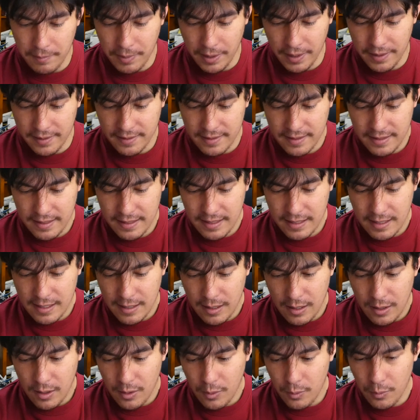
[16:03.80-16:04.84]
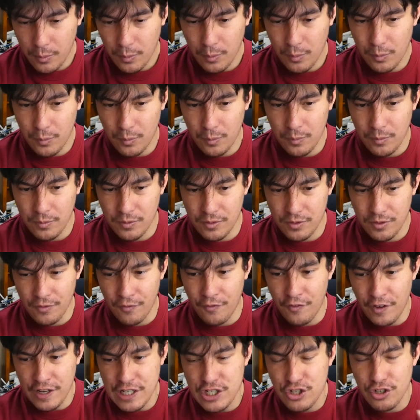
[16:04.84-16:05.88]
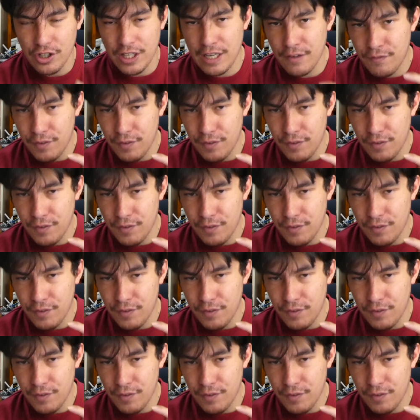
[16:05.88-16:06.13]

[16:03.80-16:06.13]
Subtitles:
But visually,